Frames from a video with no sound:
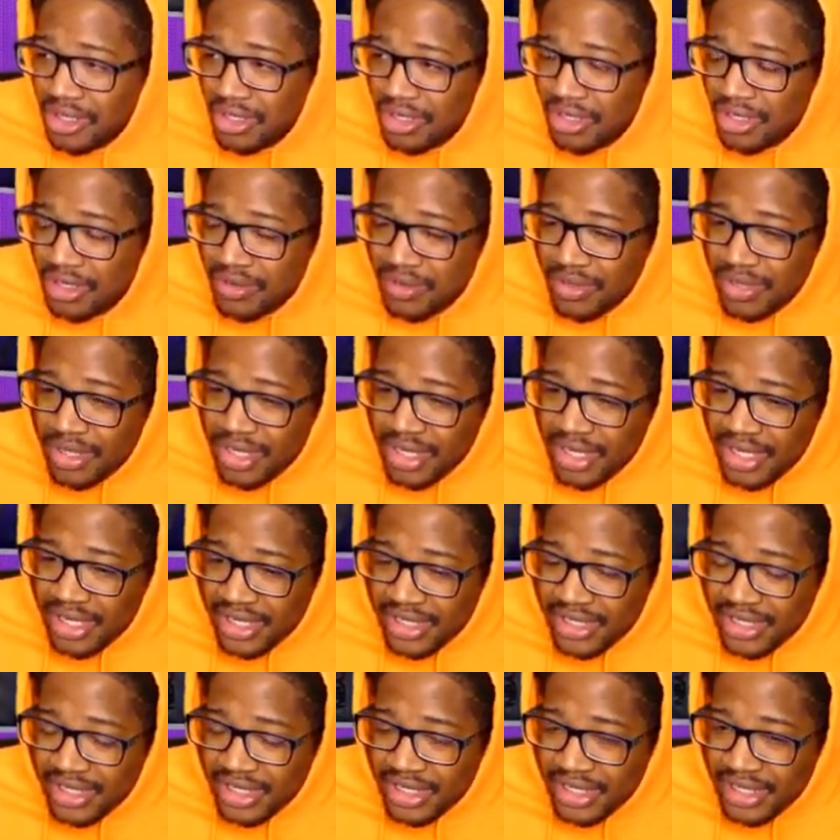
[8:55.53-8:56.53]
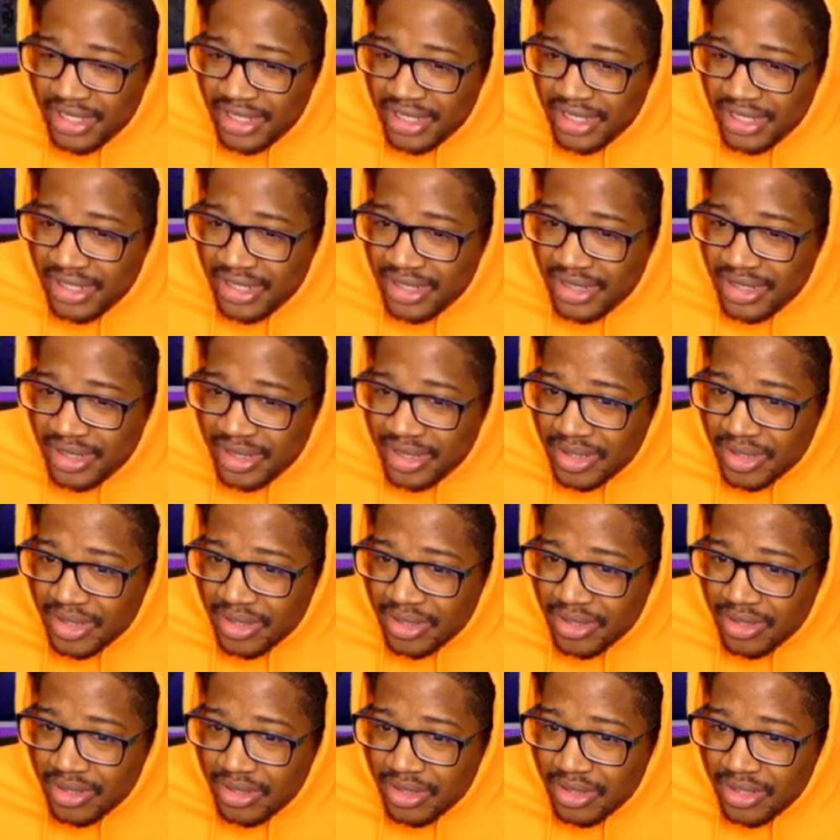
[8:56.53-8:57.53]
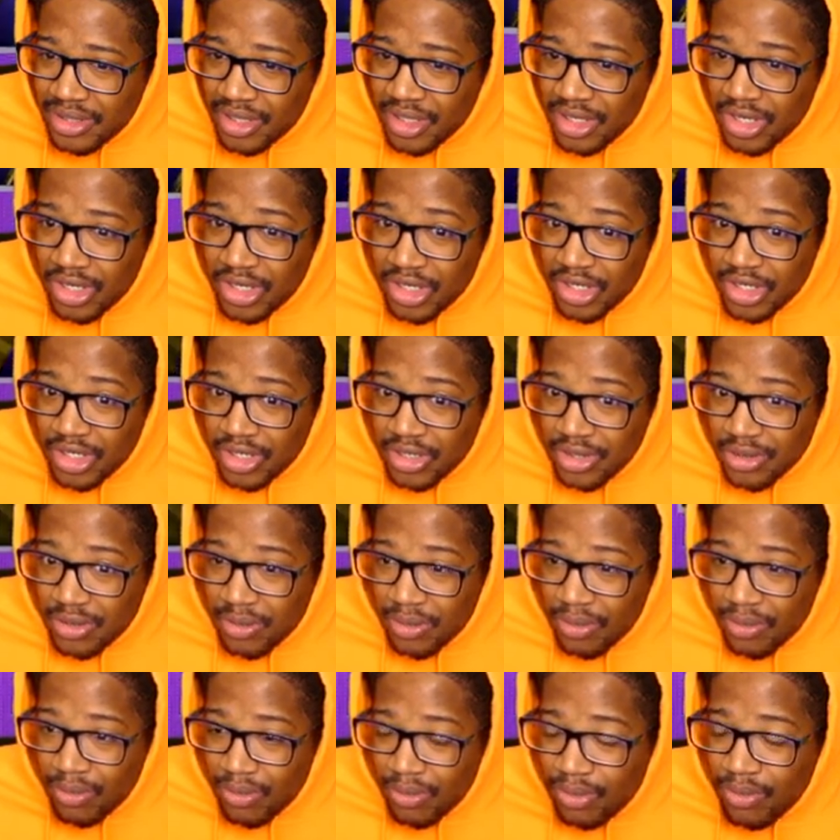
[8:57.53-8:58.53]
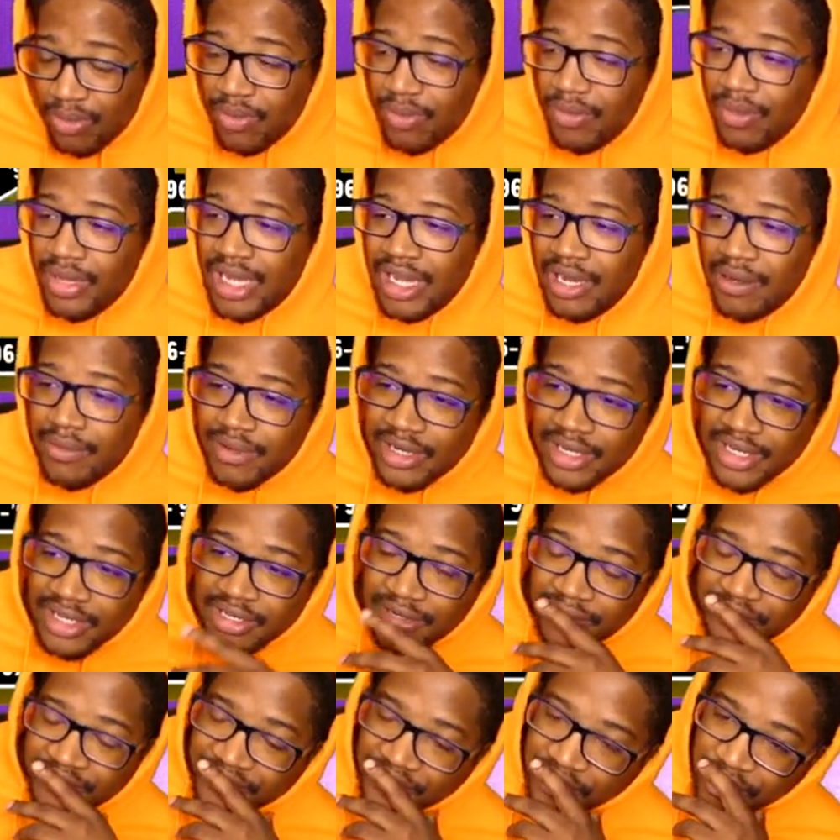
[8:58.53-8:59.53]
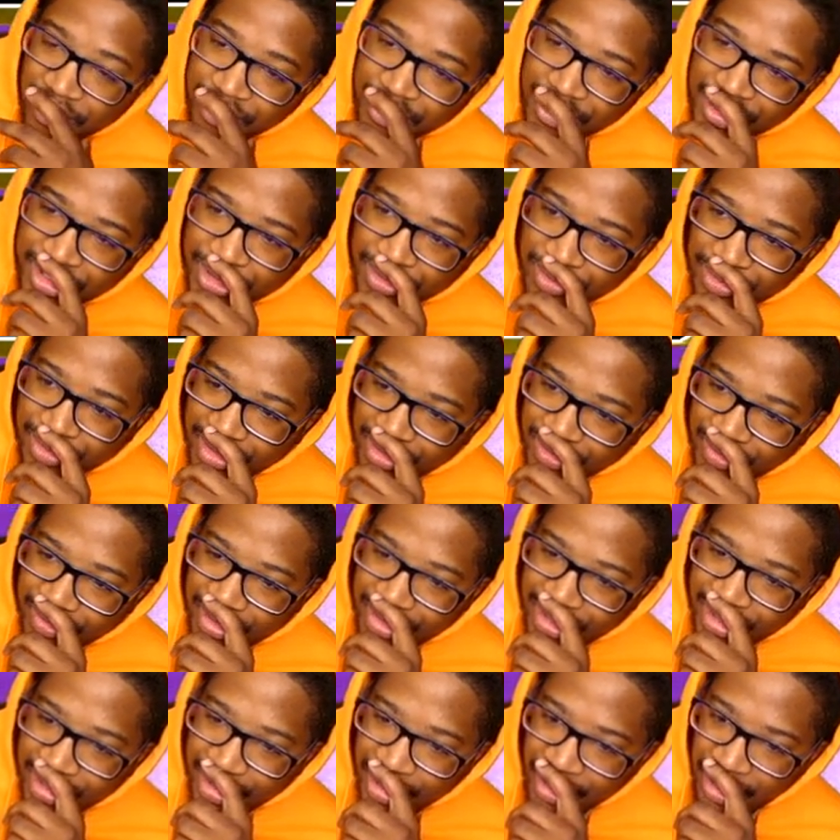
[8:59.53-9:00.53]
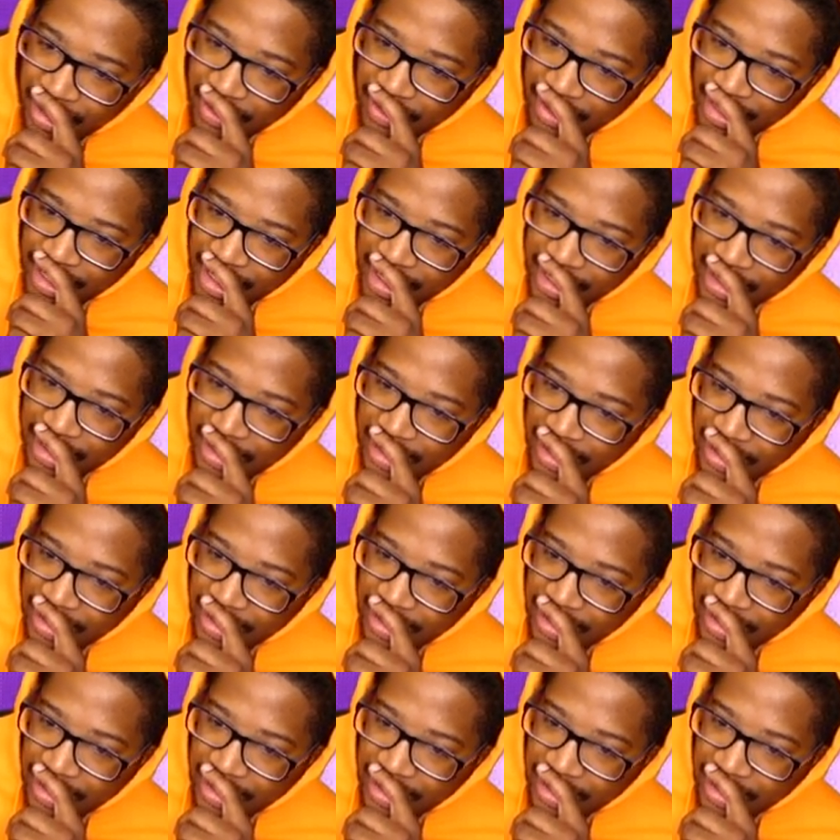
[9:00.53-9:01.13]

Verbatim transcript: What is this? We got one in the first two or three. All right.